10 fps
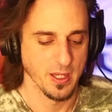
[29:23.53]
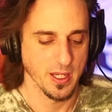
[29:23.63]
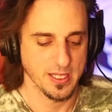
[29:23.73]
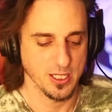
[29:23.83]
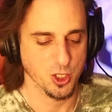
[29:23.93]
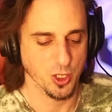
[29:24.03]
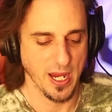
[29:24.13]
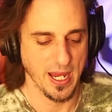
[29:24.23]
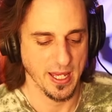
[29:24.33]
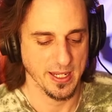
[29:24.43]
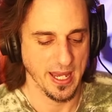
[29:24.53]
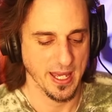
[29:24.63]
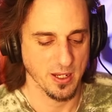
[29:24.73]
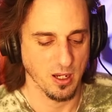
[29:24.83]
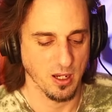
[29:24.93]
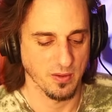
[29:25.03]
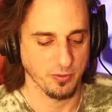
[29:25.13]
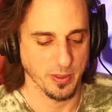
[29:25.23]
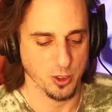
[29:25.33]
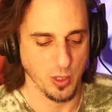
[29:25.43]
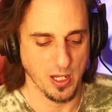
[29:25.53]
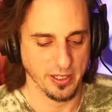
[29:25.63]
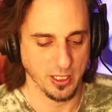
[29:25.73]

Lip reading: a teacher and head of spirituality